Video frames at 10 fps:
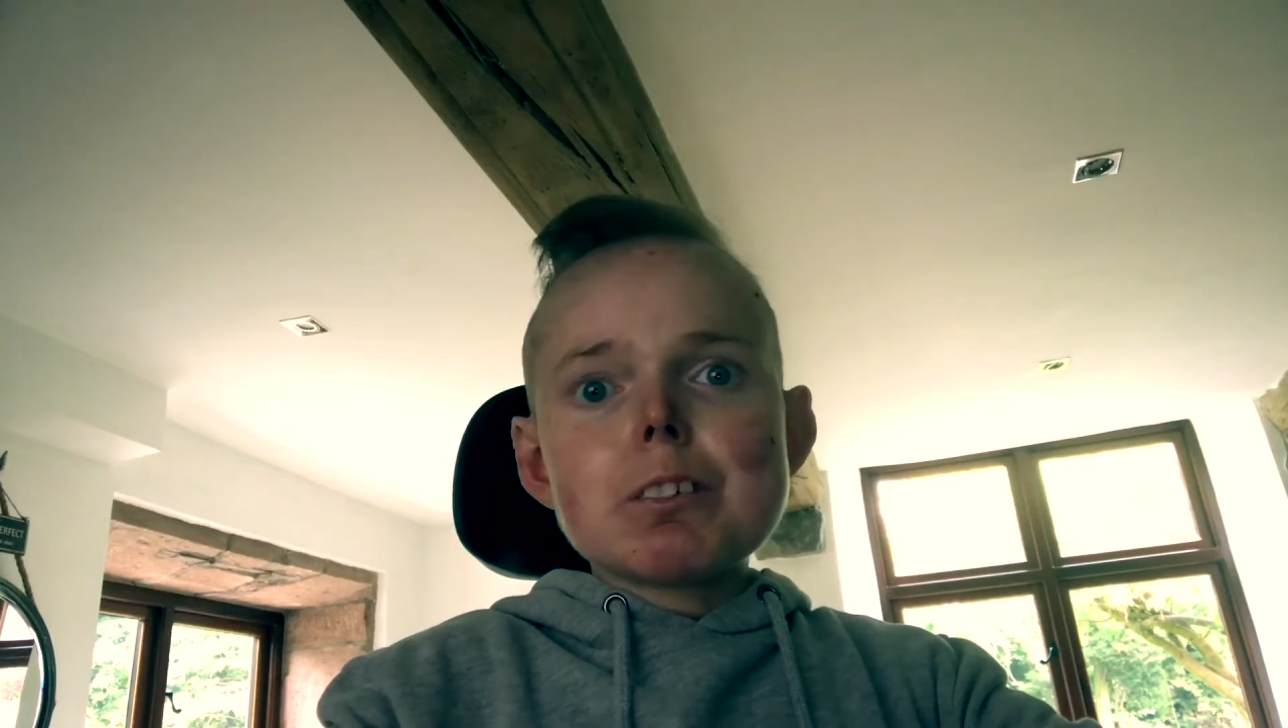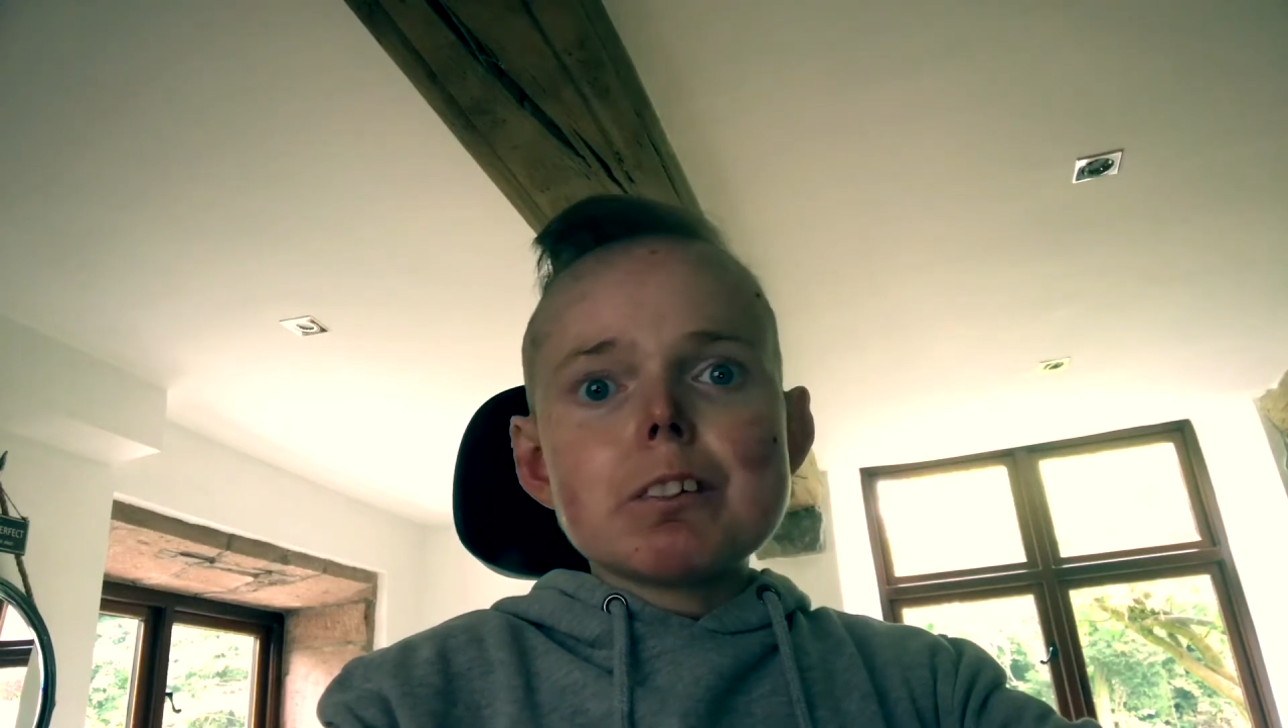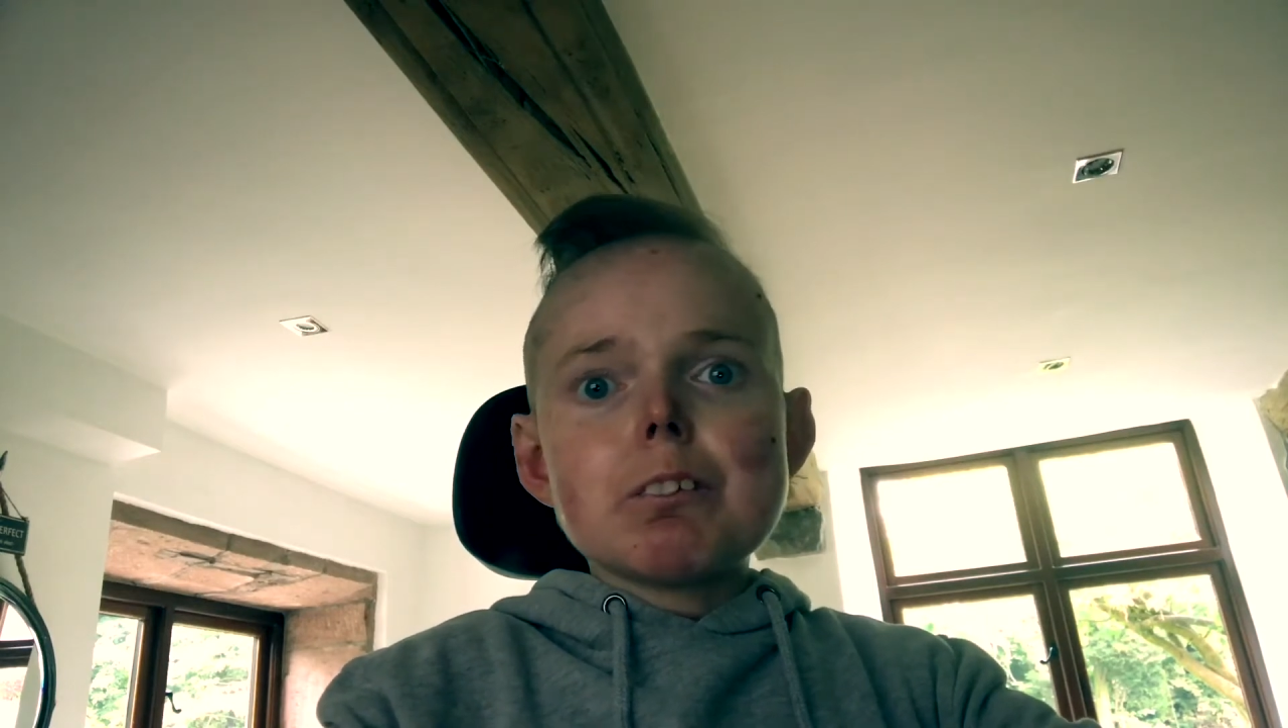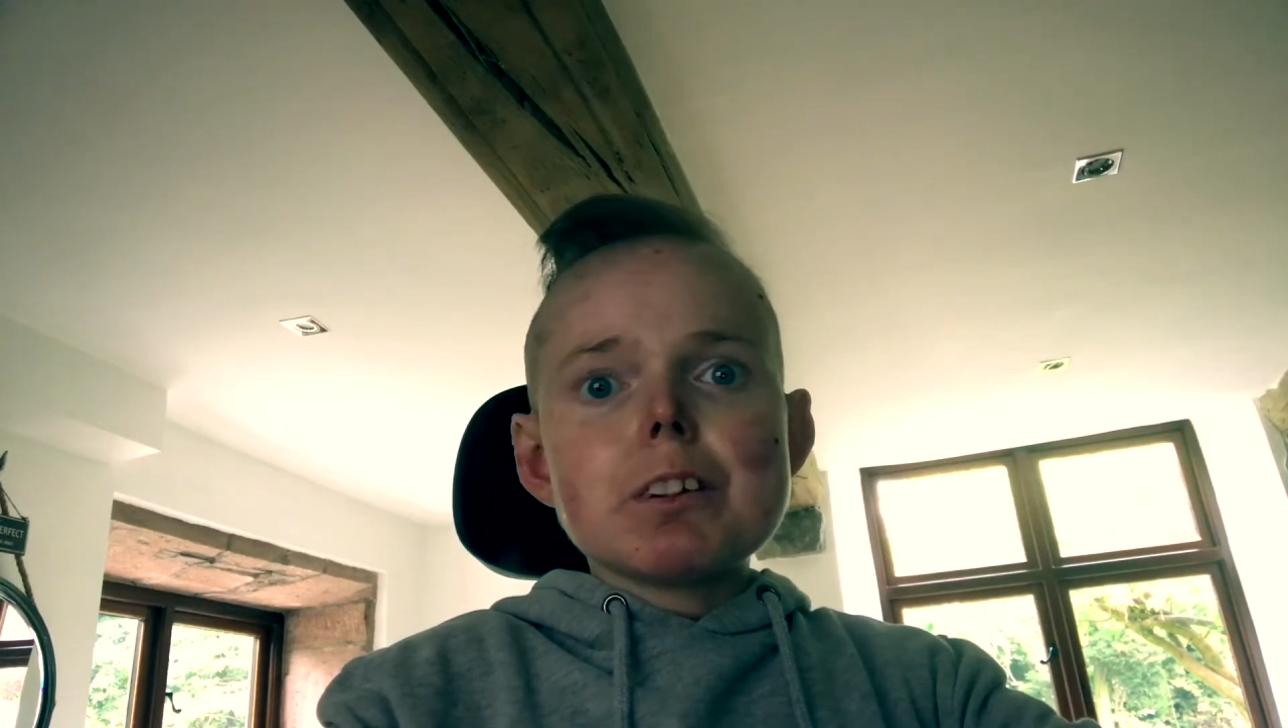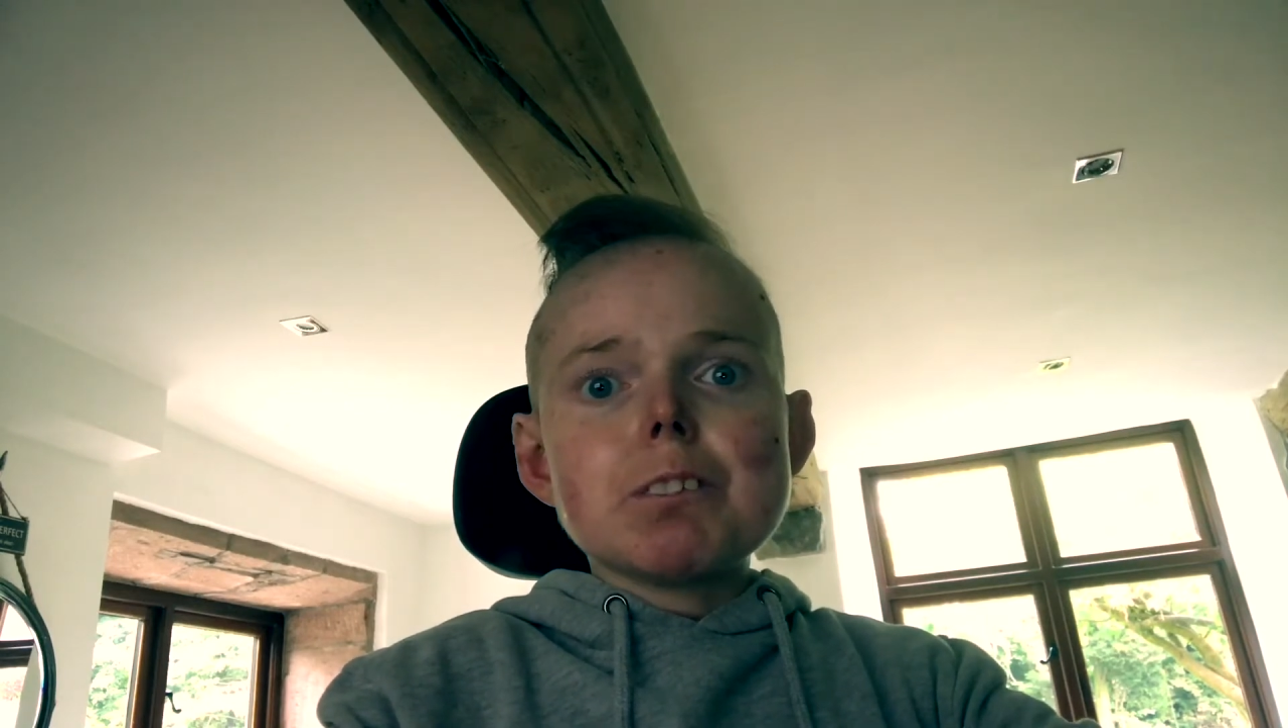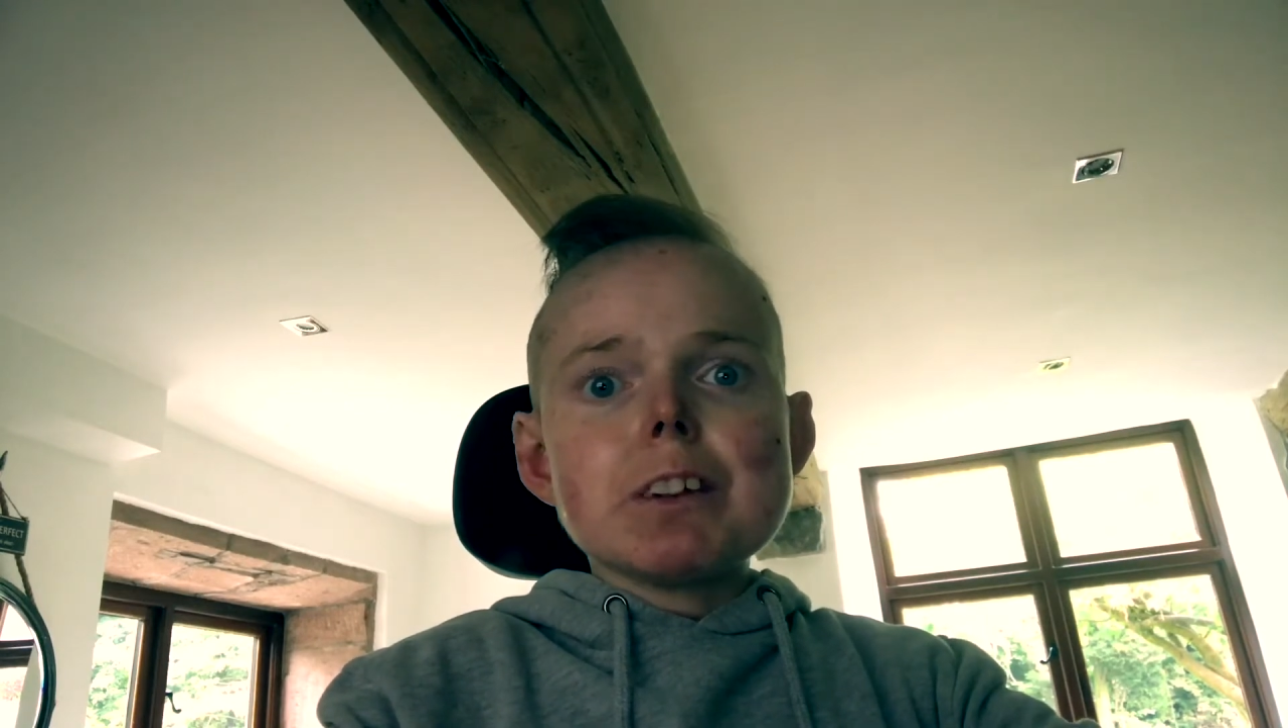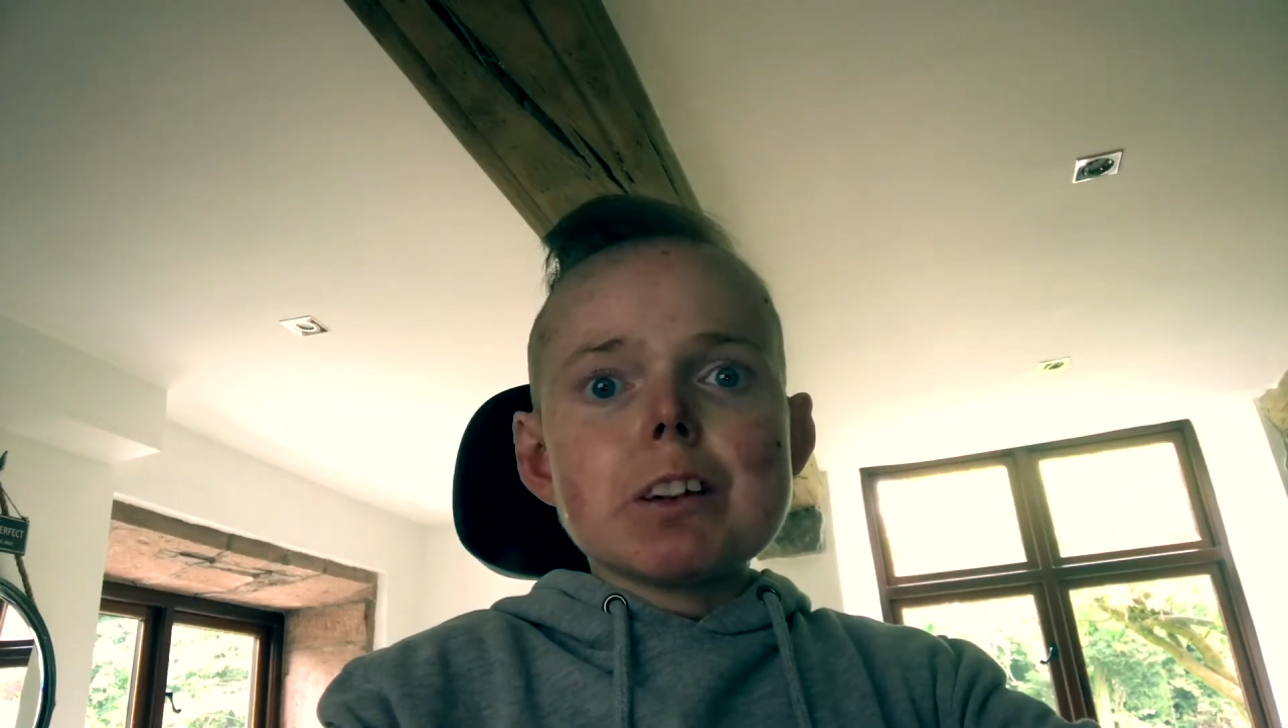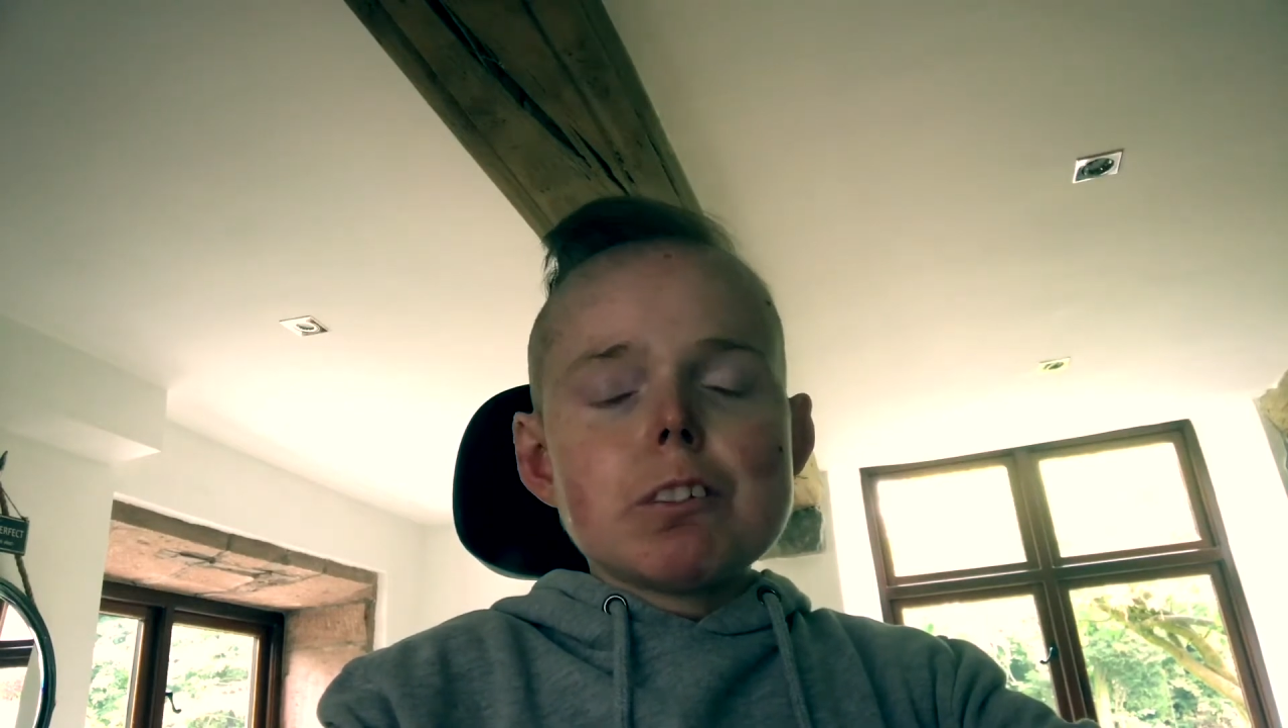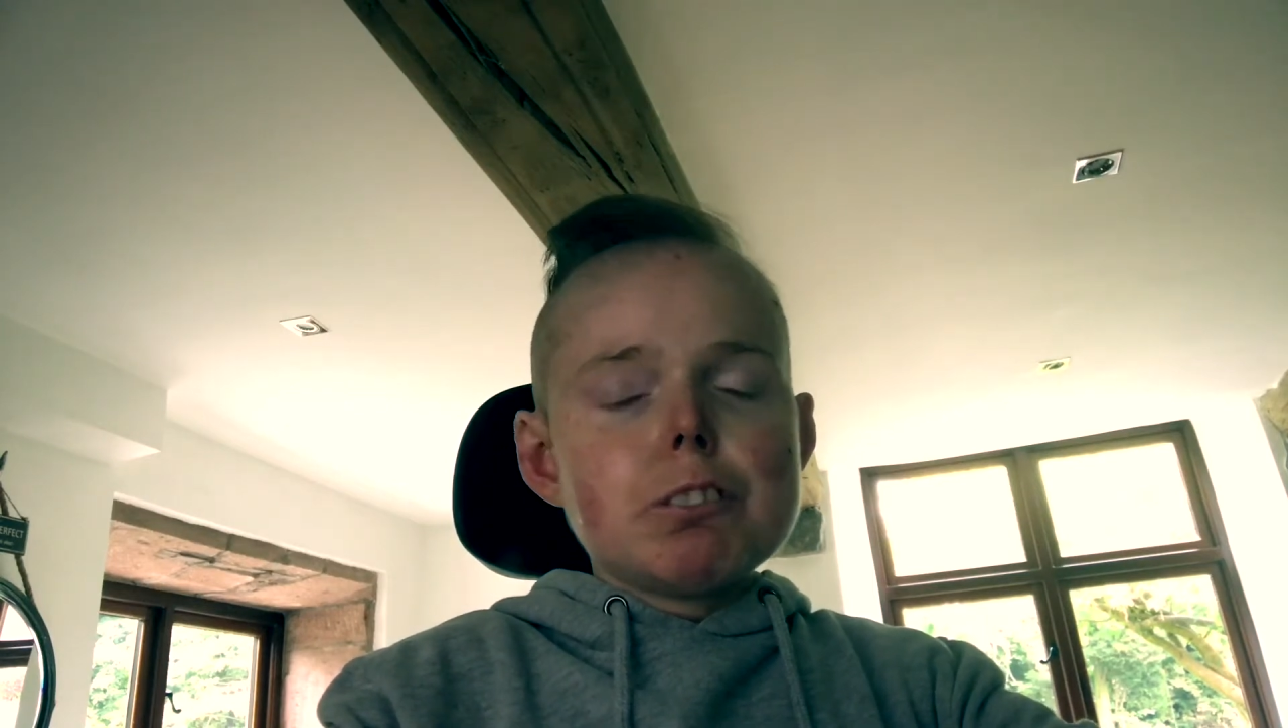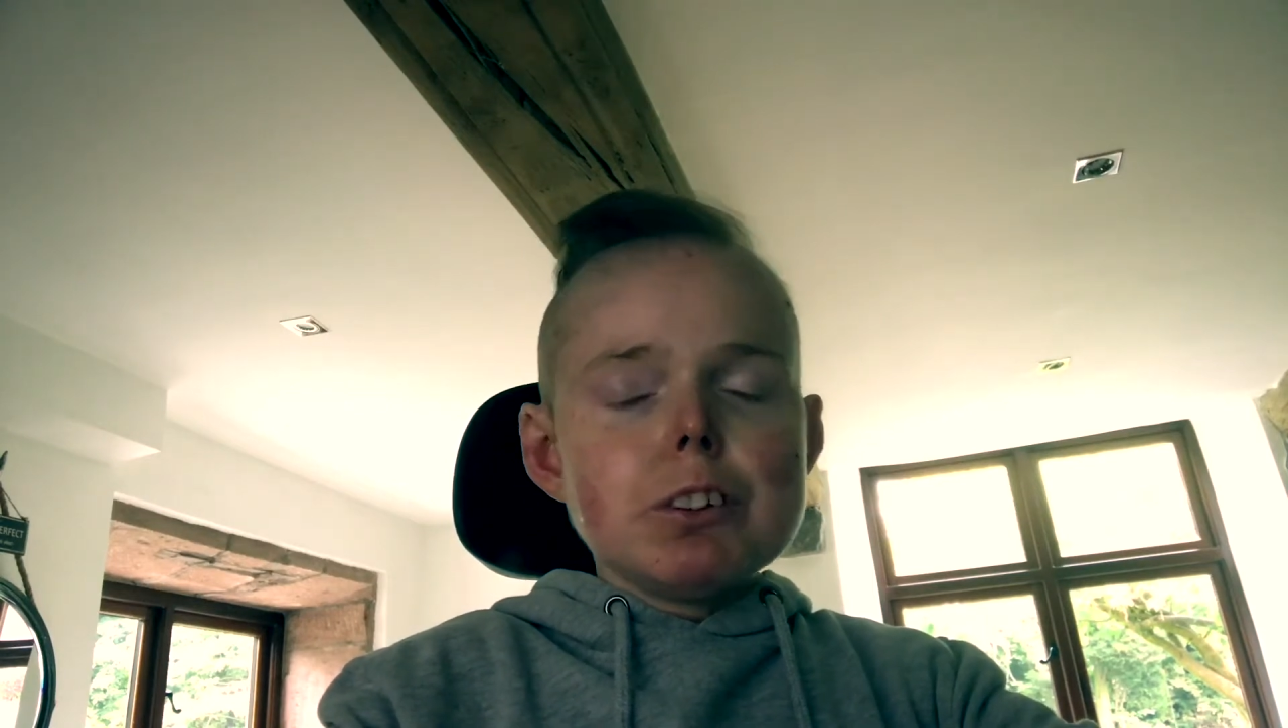probably would have been
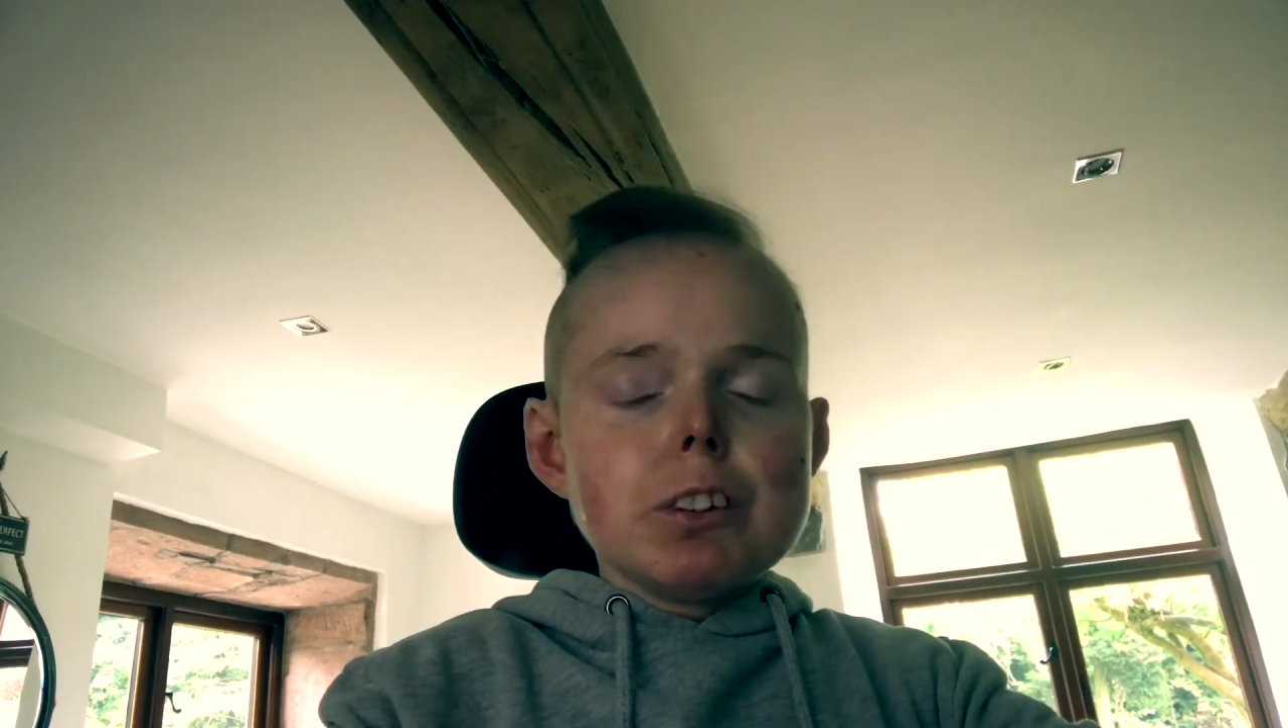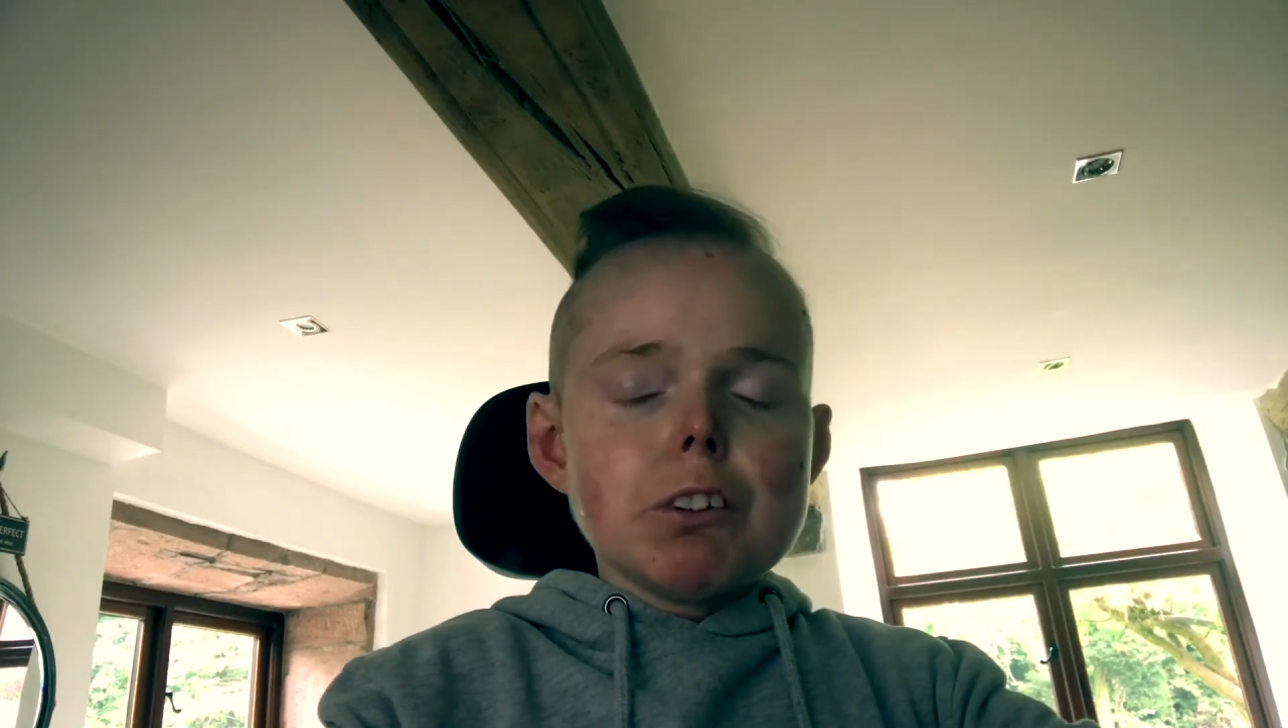on a few